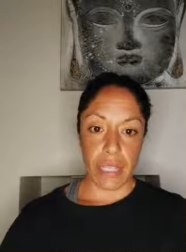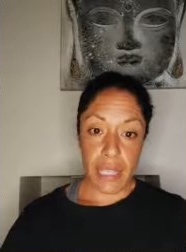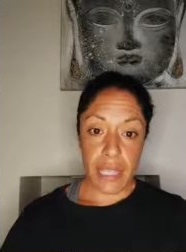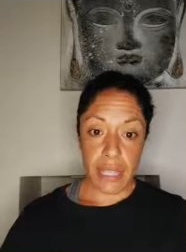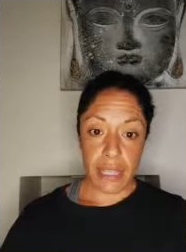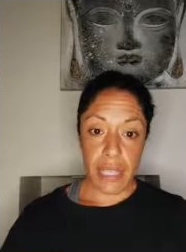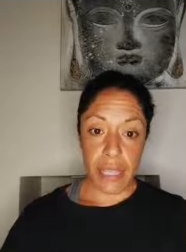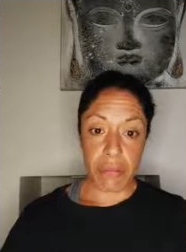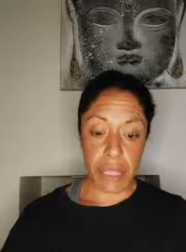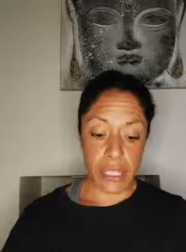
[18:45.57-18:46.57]
It,
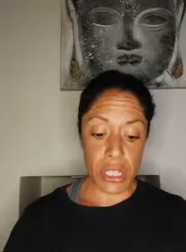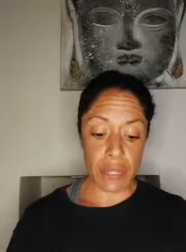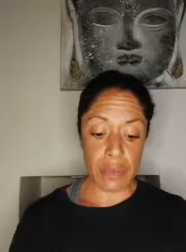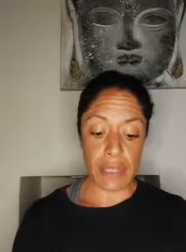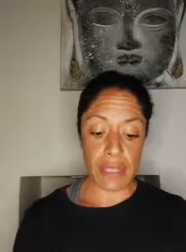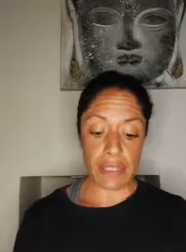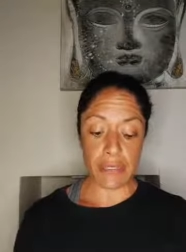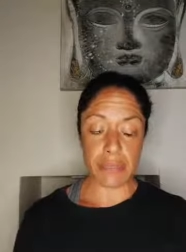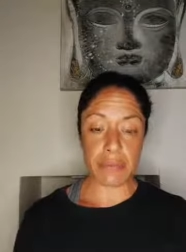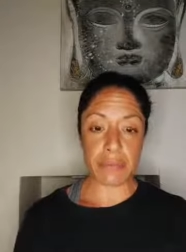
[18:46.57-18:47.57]
it really genuinely
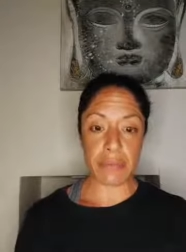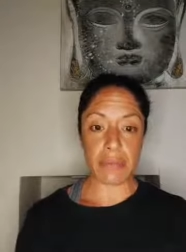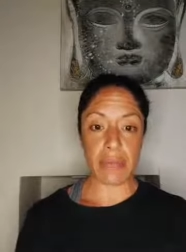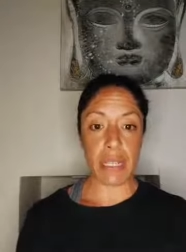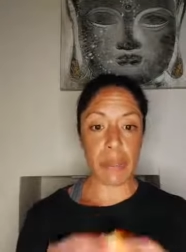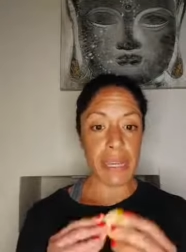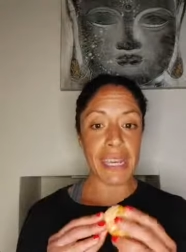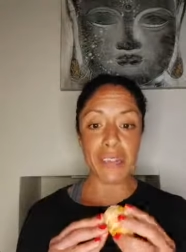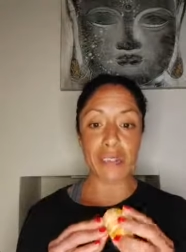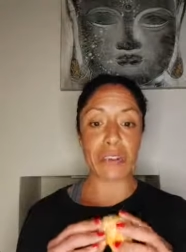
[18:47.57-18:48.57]
is and I'm
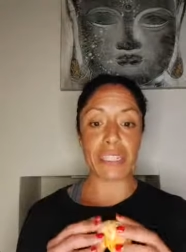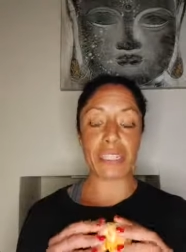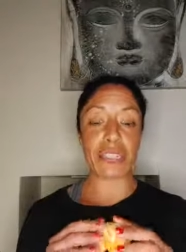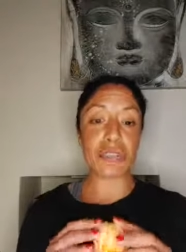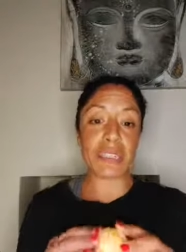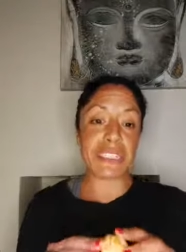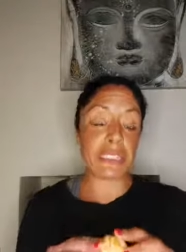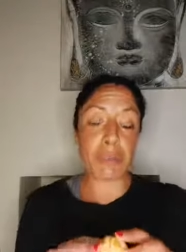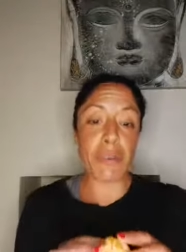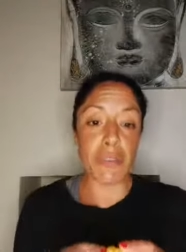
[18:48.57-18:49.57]
eating an orange, not to
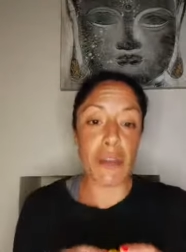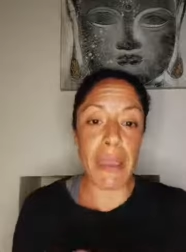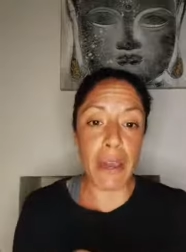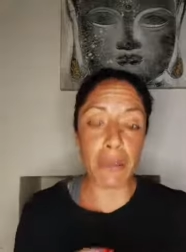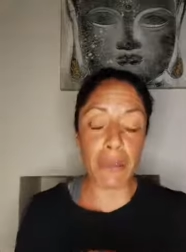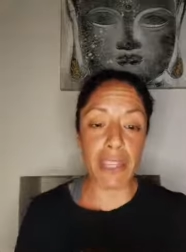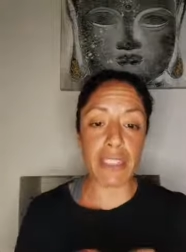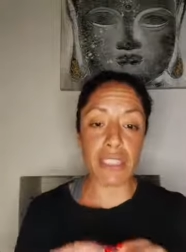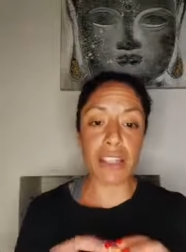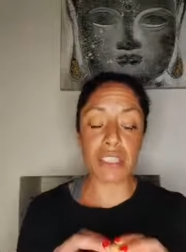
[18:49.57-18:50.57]
prove that I'm healthy,
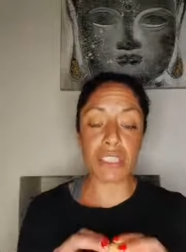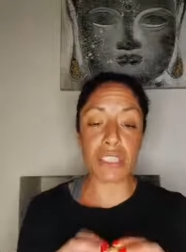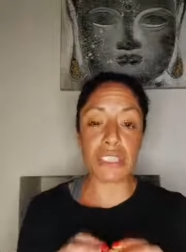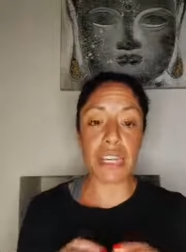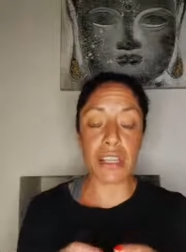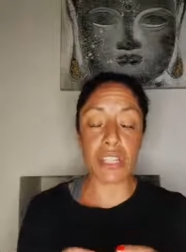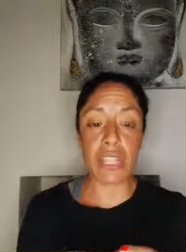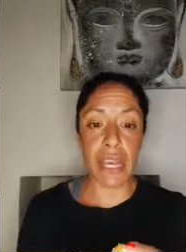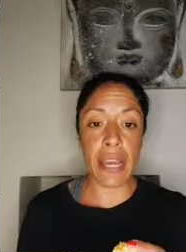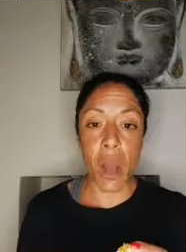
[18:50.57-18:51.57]
because like I just say, I just
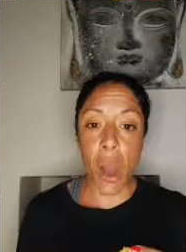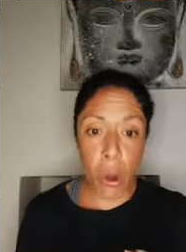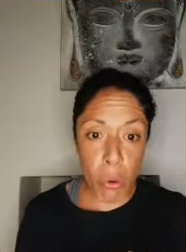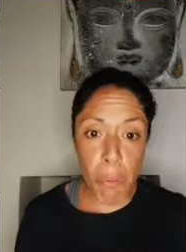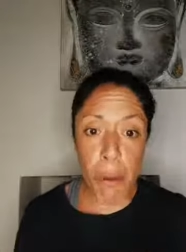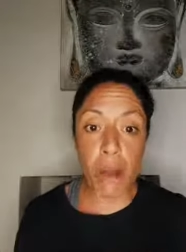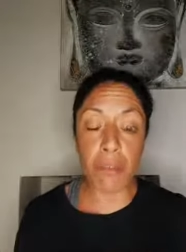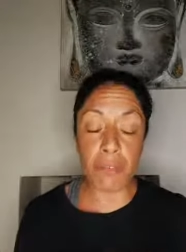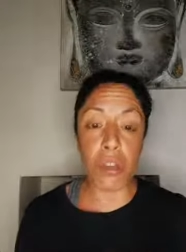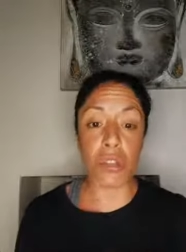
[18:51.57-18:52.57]
ate a whole bar
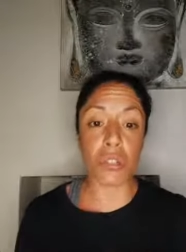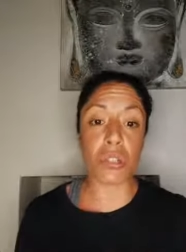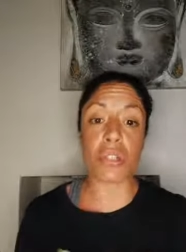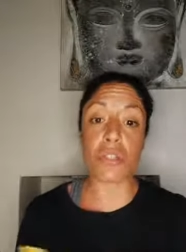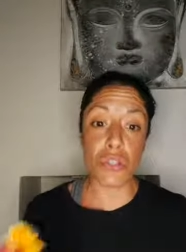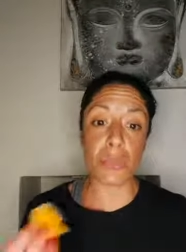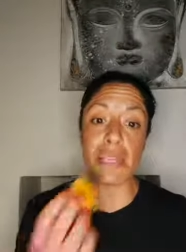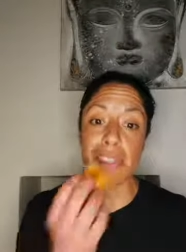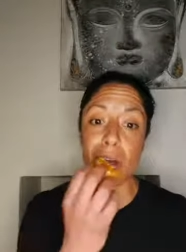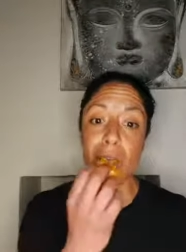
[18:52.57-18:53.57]
of dark chocolate to
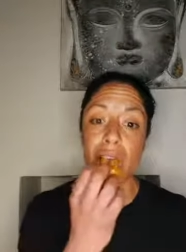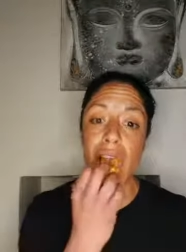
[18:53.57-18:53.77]
myself.